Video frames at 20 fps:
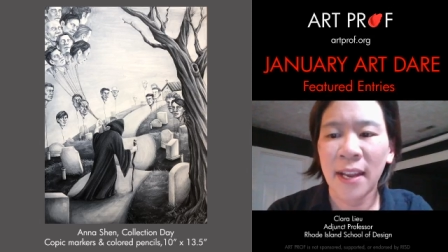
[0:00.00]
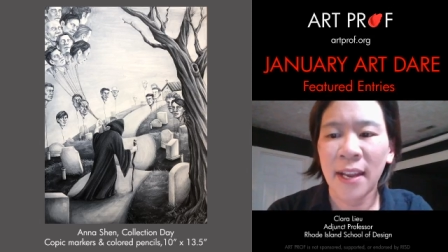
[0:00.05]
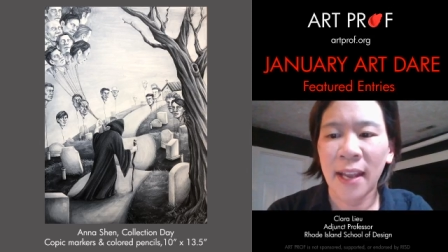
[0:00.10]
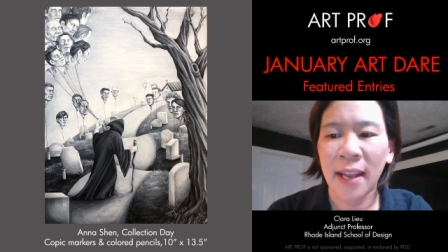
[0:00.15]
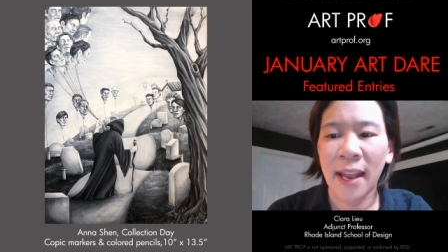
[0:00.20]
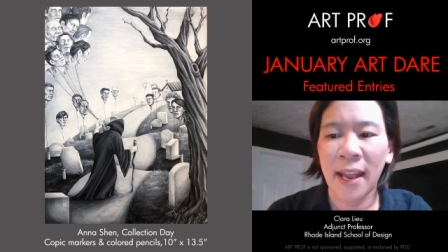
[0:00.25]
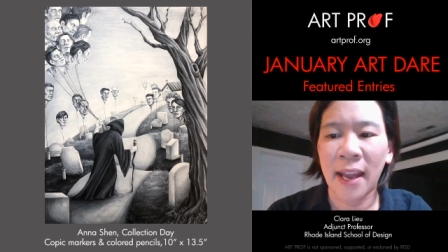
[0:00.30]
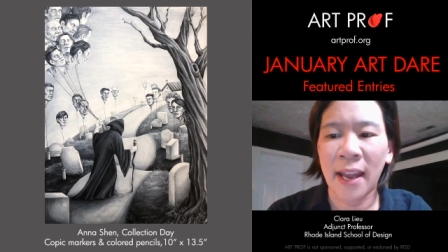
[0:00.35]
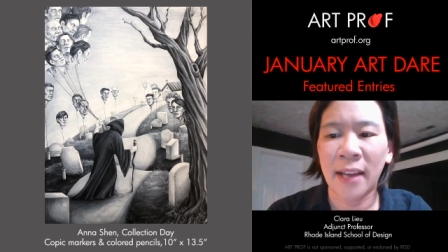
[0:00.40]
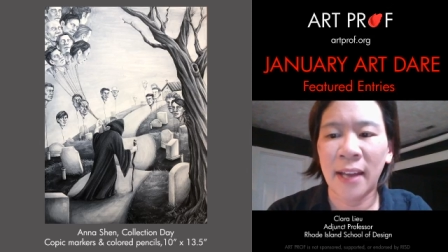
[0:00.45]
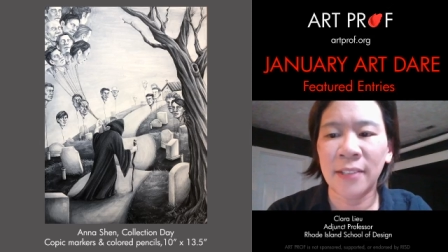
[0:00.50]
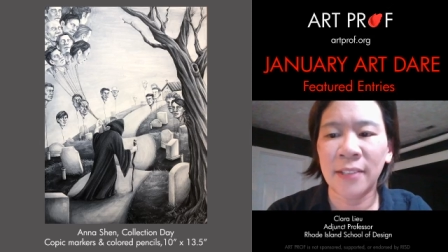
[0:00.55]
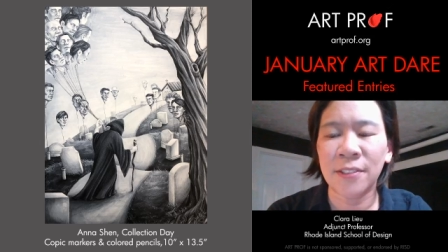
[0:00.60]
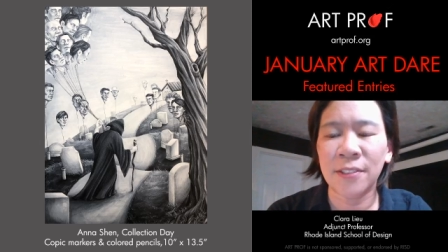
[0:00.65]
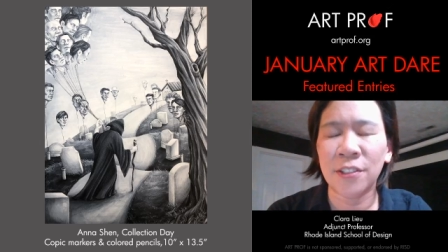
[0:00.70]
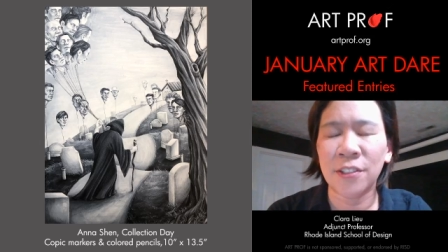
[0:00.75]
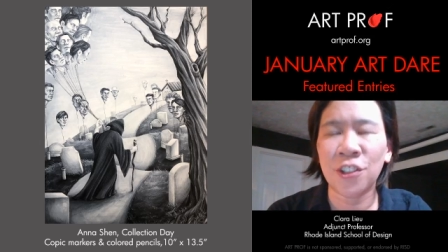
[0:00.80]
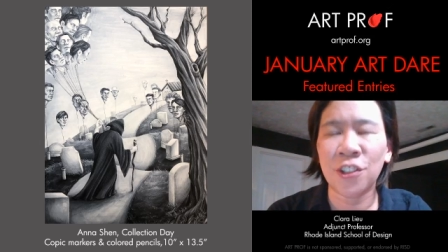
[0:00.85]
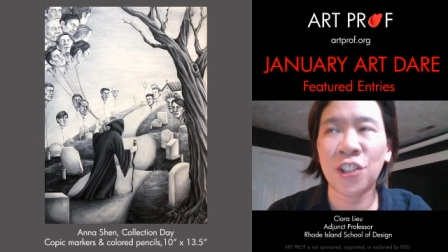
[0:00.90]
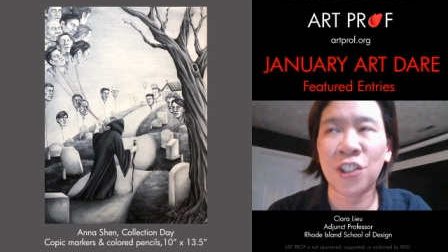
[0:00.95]

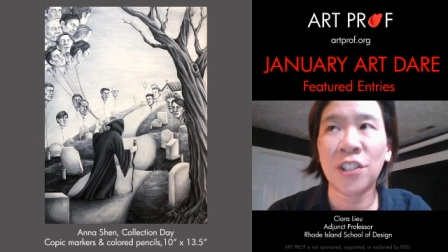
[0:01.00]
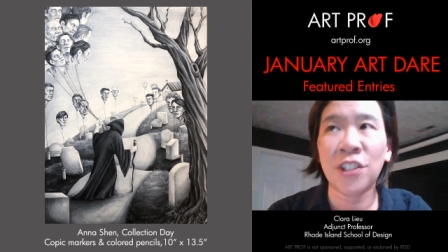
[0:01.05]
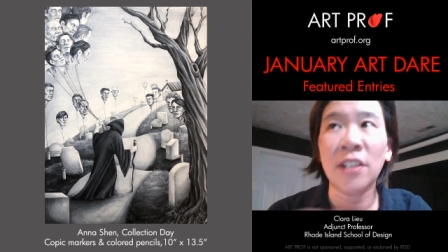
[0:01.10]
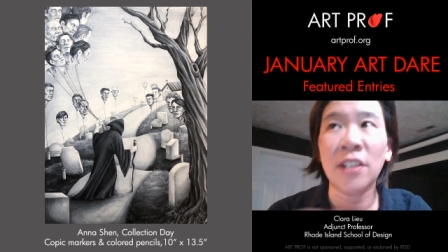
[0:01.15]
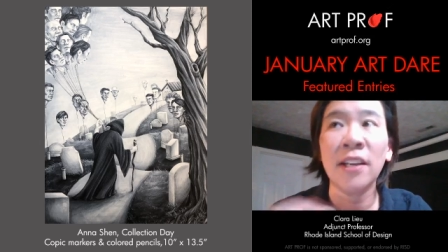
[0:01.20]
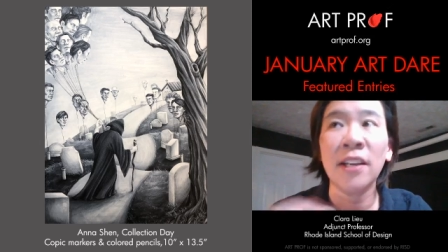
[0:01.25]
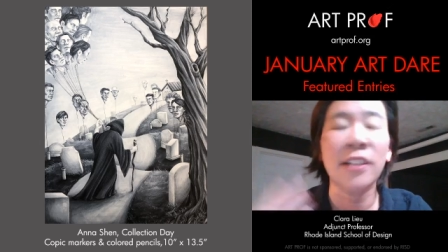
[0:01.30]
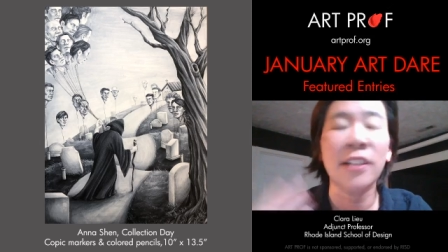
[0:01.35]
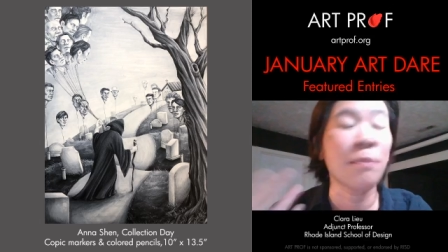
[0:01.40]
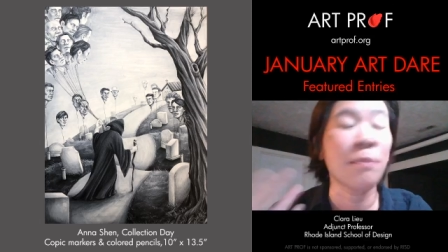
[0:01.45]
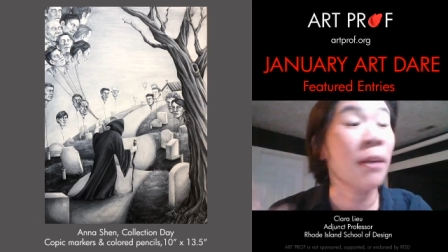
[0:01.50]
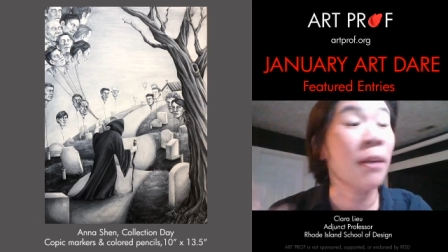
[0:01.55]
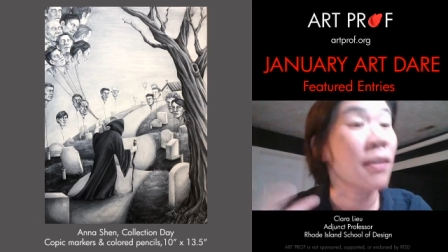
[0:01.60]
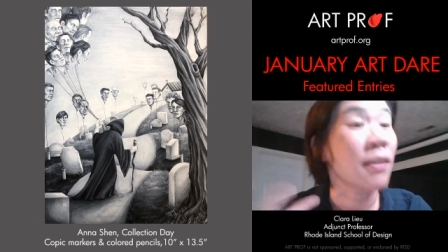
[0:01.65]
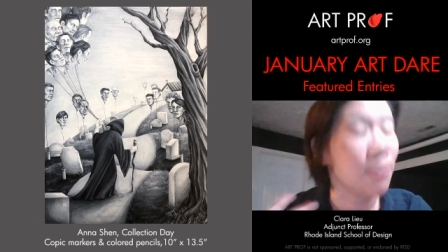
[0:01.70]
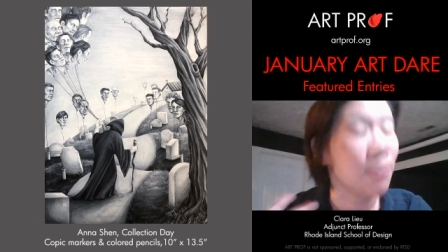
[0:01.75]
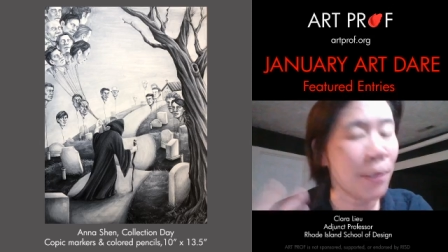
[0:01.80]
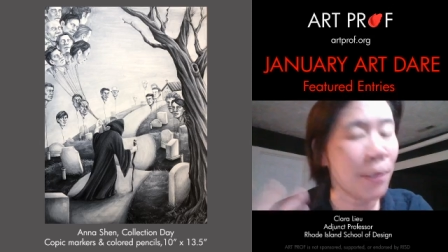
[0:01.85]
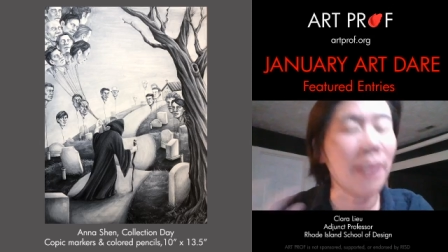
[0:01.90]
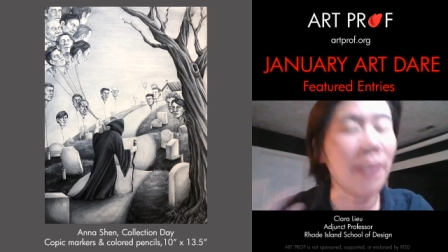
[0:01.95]
And she has been
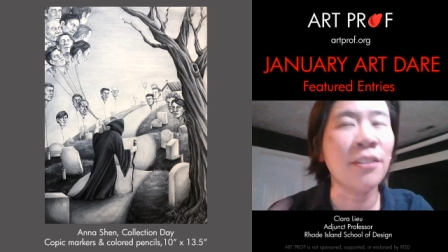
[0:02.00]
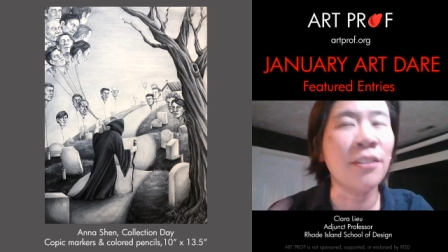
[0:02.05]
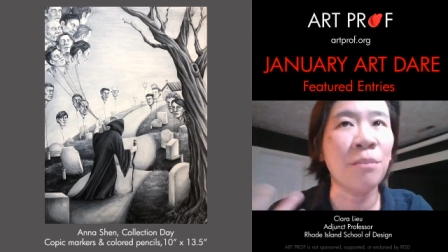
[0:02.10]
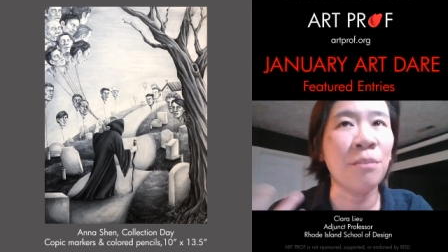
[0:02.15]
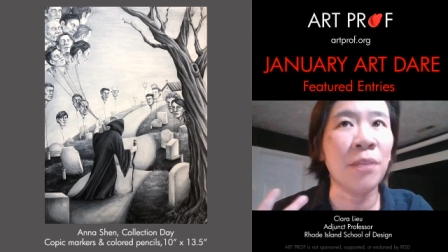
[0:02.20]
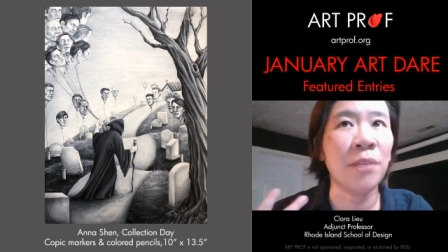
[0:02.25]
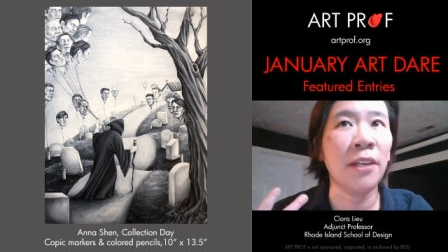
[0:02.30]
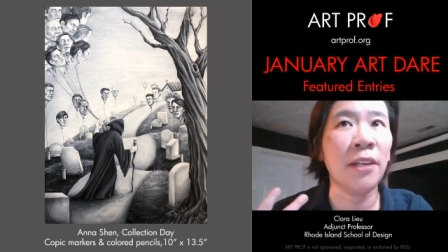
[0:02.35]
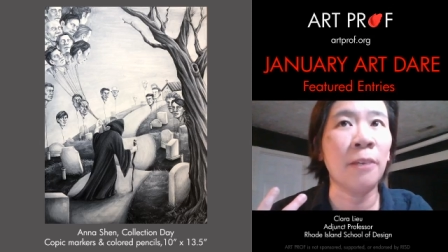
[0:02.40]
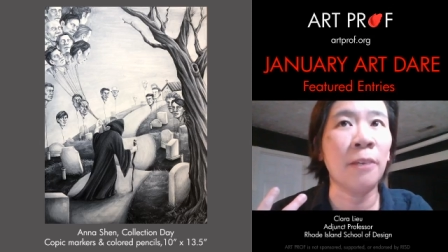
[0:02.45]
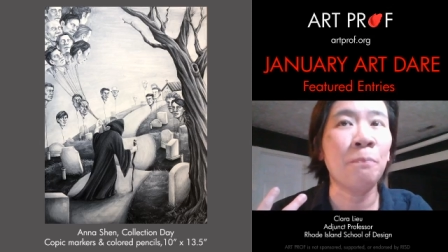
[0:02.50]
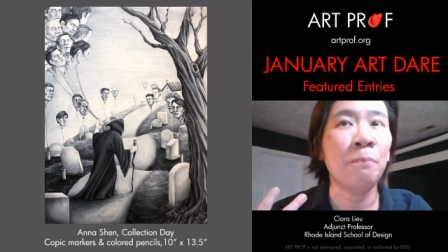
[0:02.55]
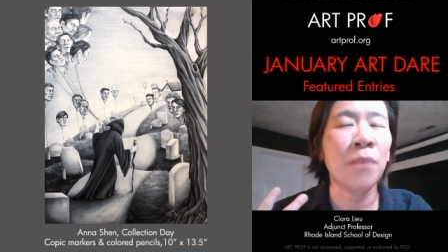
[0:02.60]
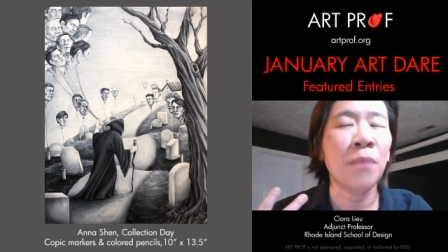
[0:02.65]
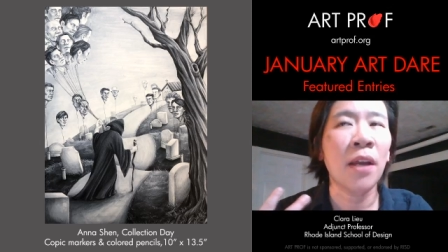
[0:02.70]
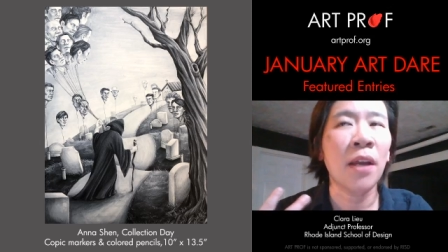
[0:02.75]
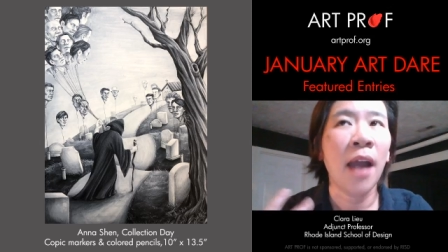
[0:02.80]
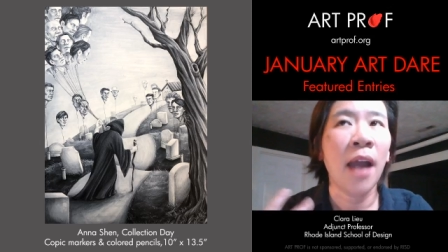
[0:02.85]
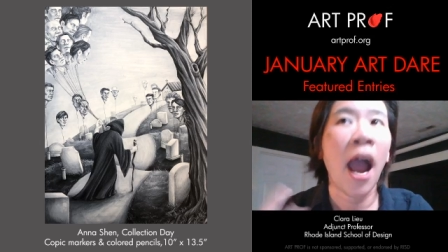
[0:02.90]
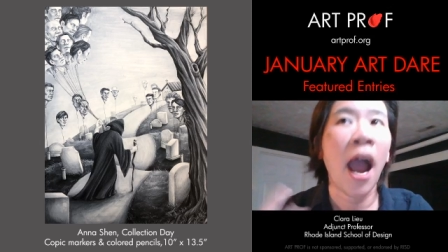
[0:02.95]
explaining to me
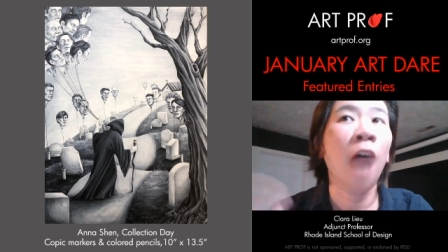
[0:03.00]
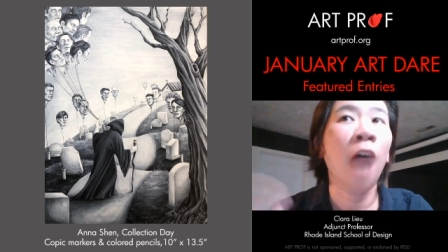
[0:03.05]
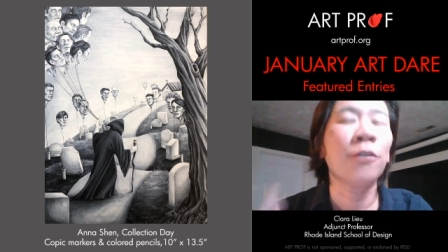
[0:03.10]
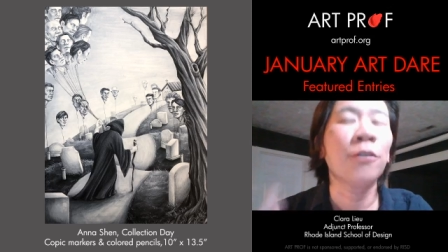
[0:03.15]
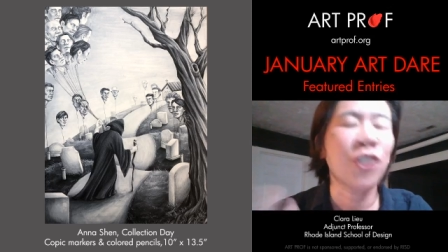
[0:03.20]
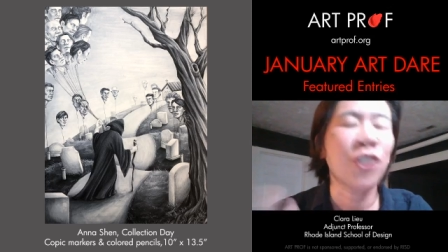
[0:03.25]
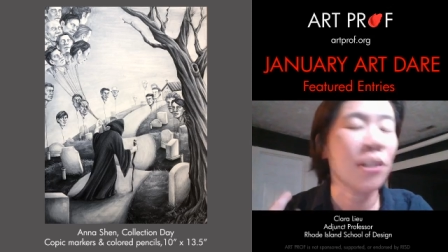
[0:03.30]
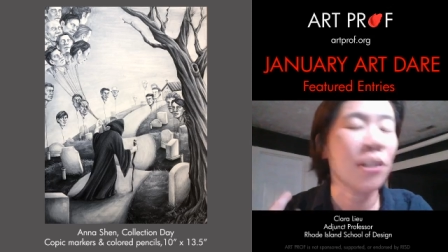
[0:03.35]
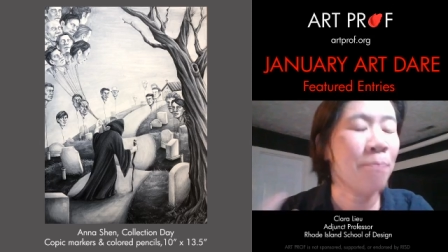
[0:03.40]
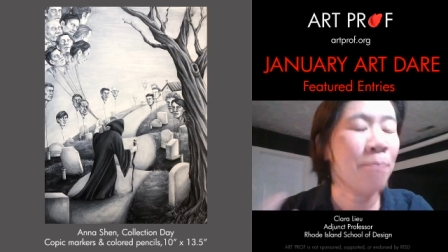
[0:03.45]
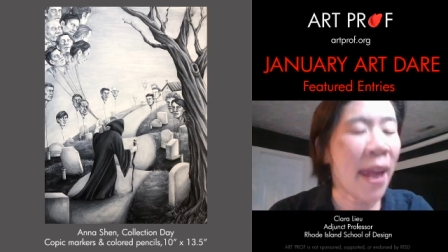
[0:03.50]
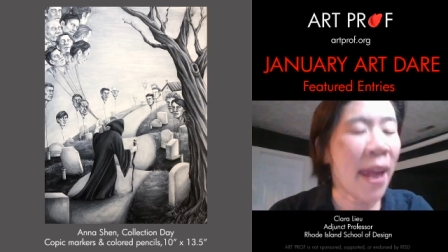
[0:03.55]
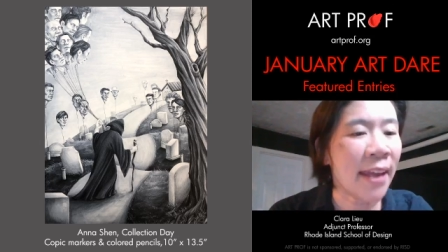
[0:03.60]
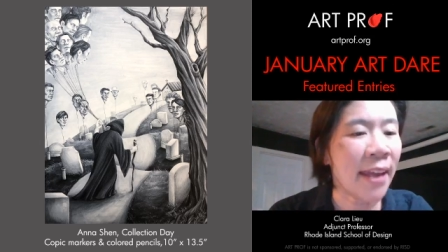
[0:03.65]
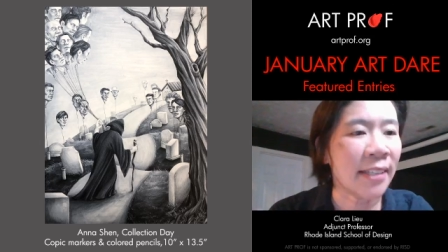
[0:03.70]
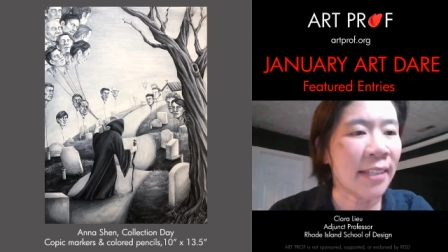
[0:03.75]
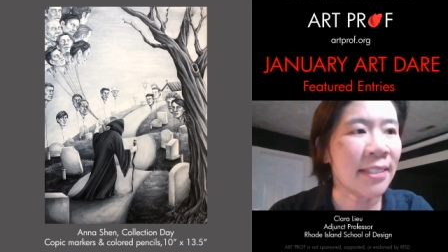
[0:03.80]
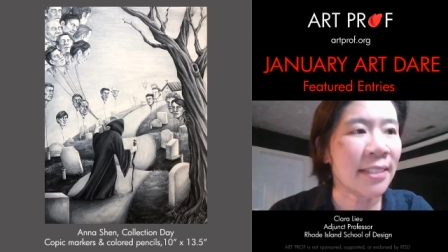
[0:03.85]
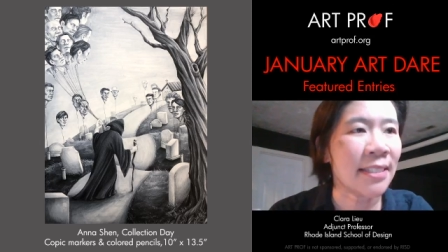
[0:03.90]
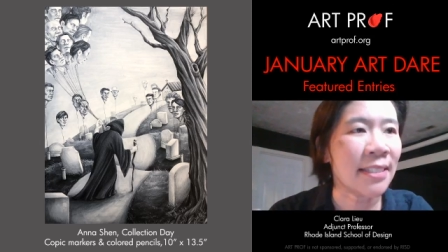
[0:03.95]
how she
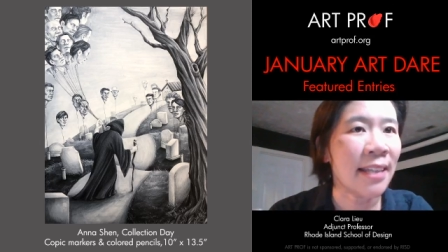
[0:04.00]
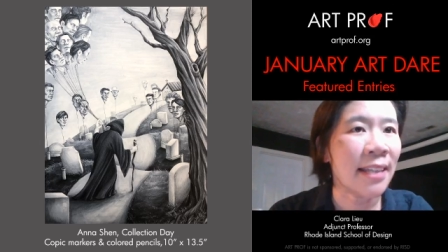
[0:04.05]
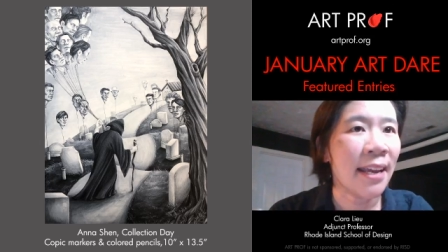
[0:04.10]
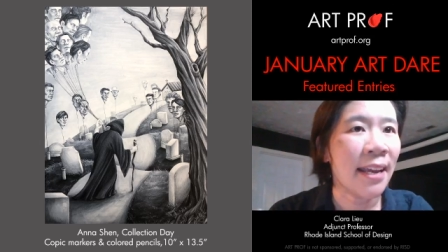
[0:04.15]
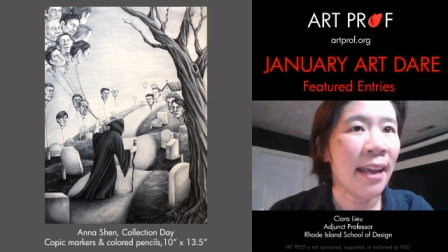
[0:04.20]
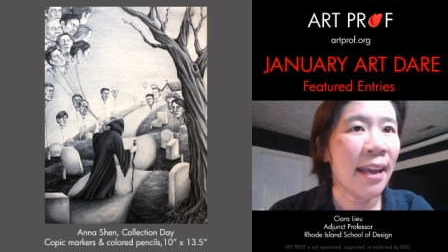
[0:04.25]
paints.